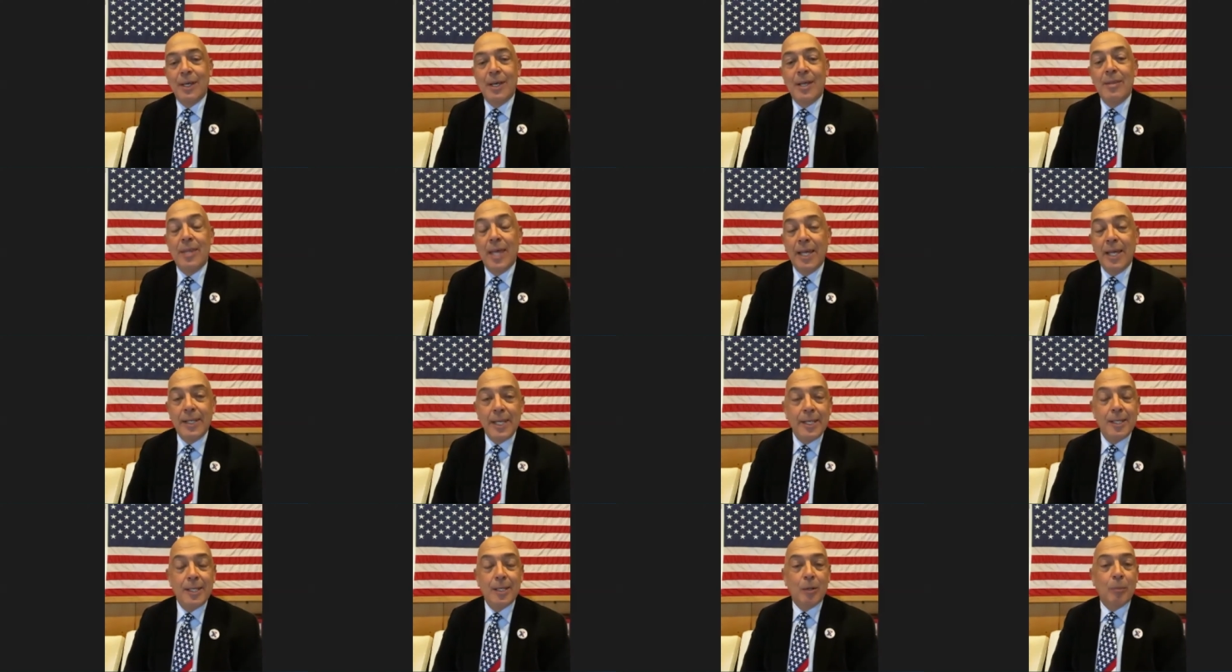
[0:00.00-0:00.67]
they
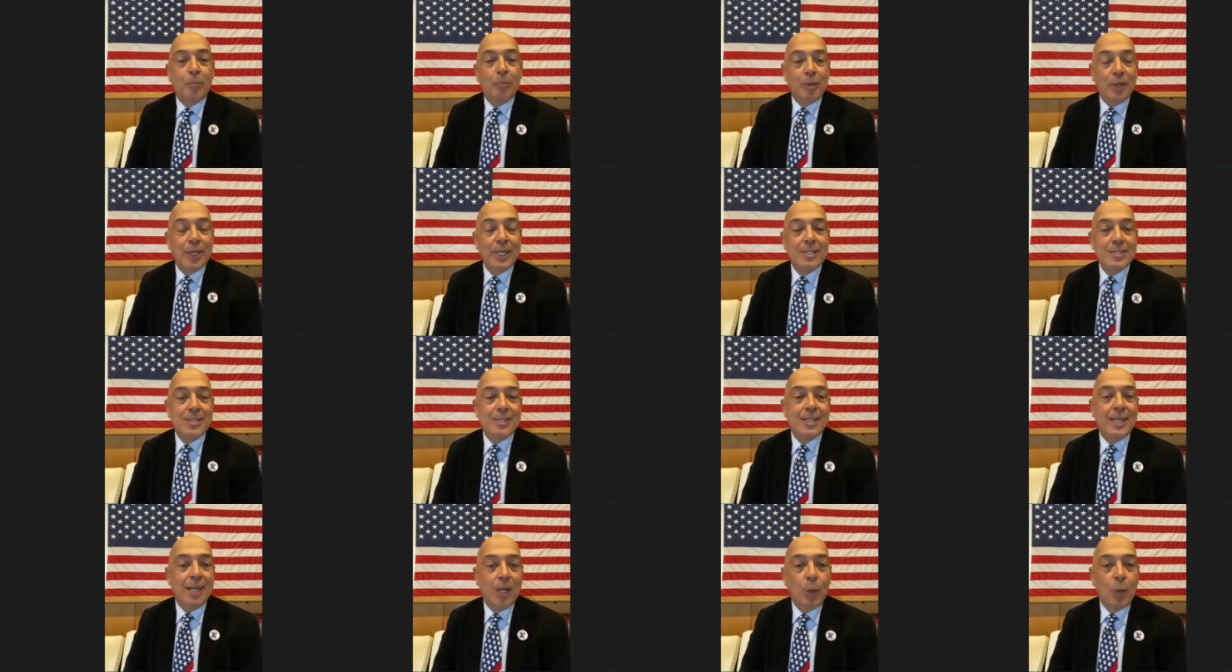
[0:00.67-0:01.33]
needed a
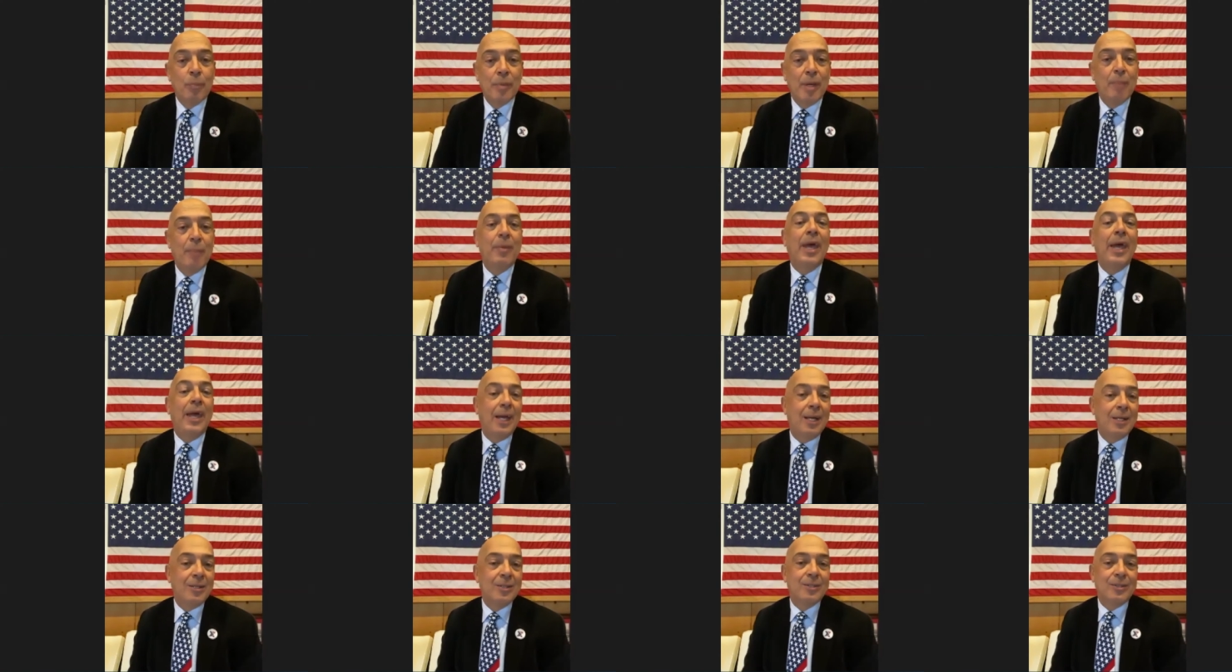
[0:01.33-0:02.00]
place to help them
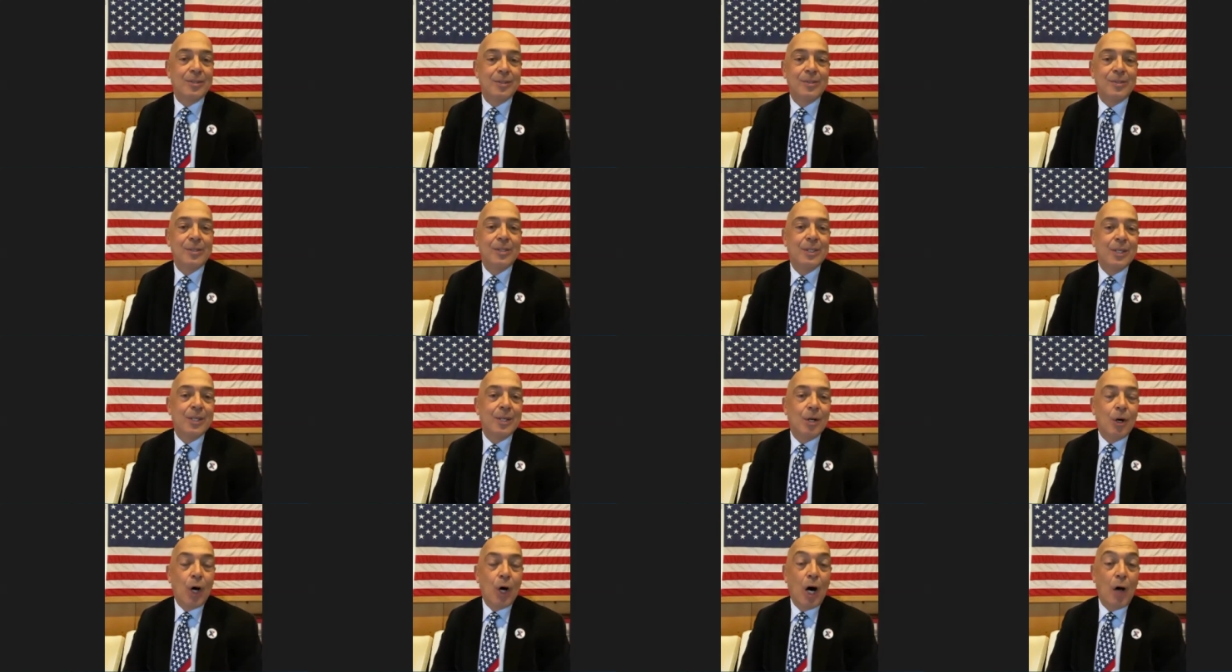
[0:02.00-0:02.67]
handle
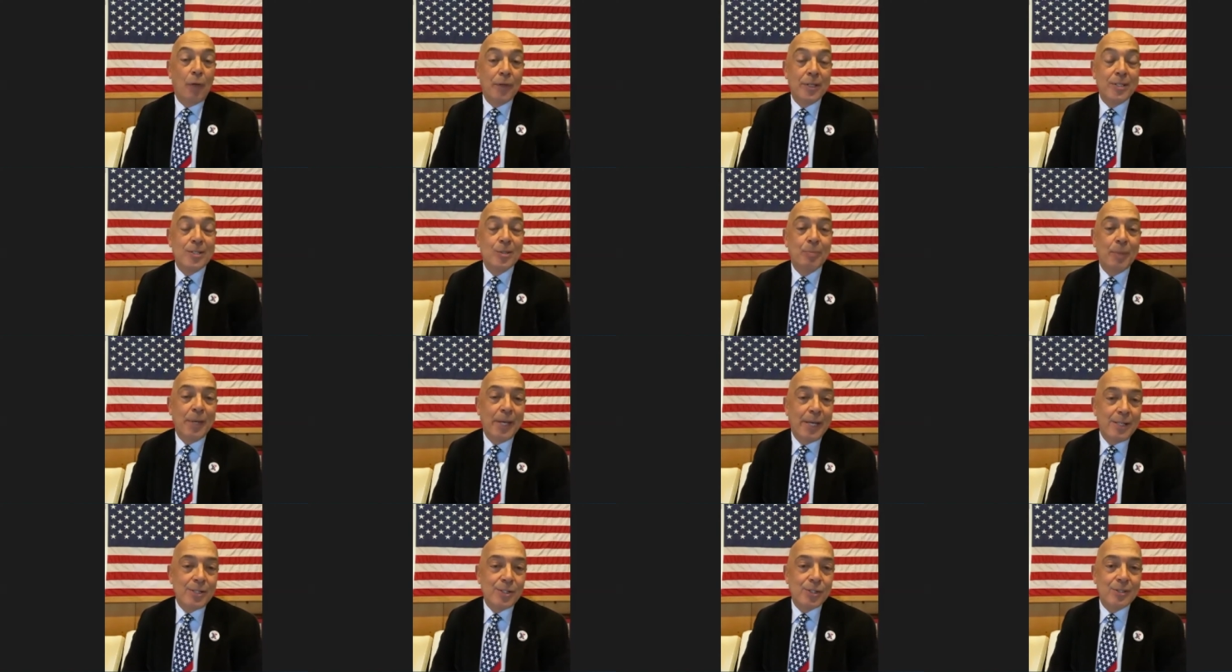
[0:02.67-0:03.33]
all these
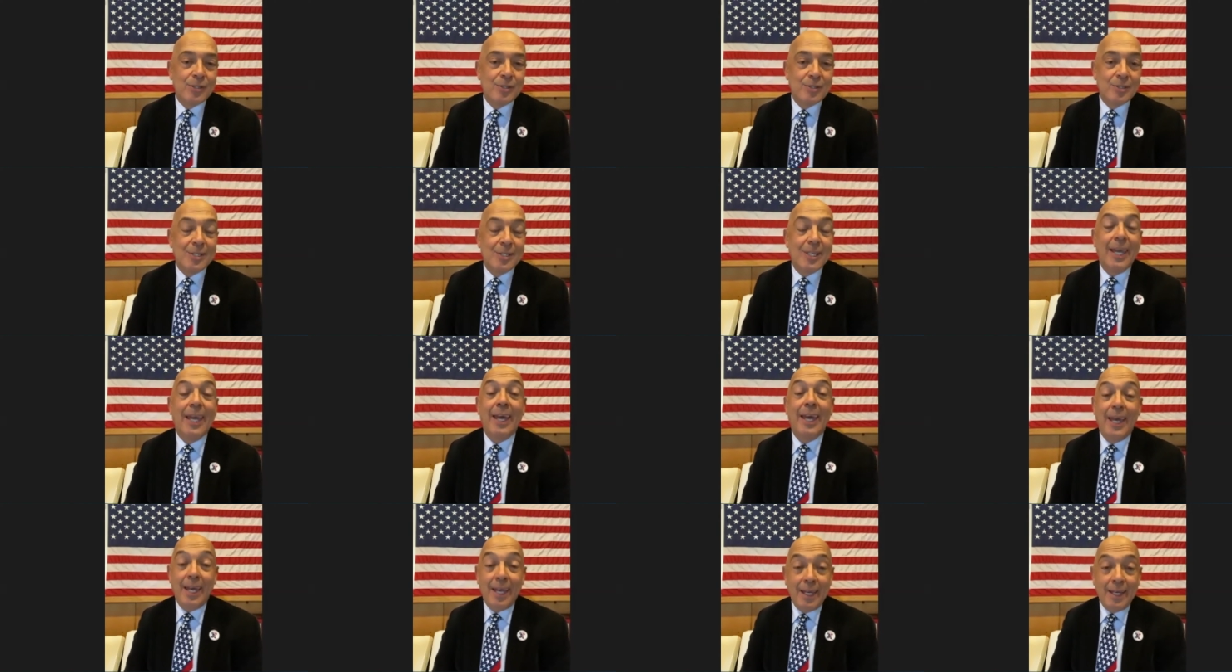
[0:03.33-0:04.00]
patients
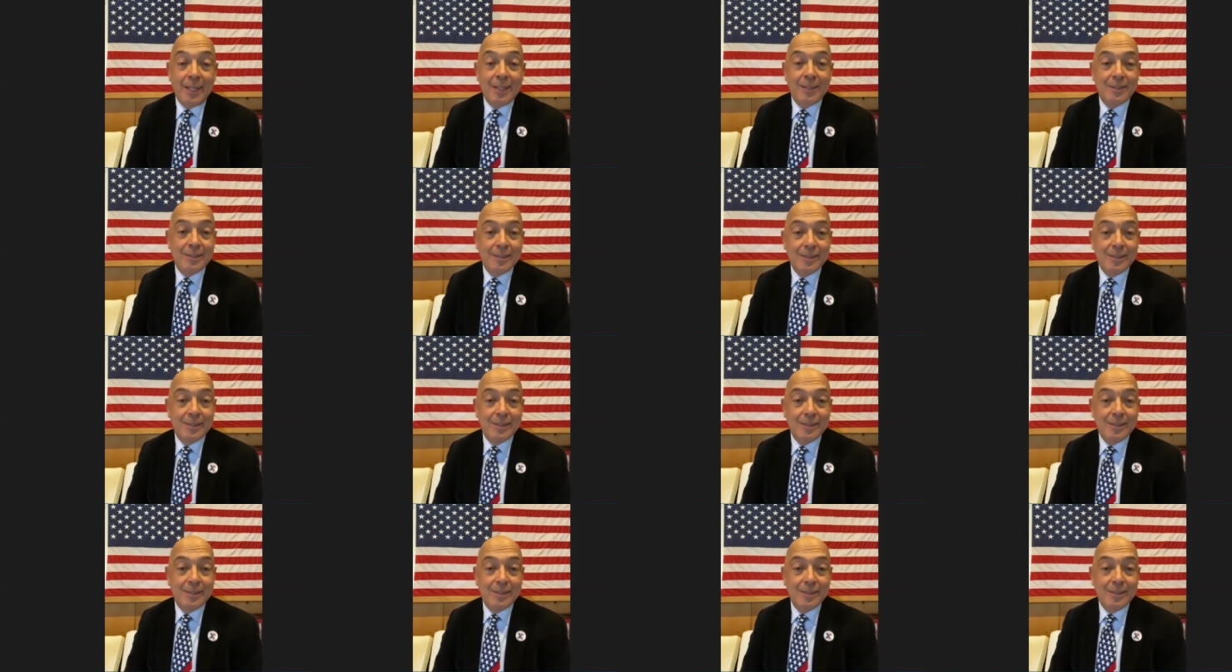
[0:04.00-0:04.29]
and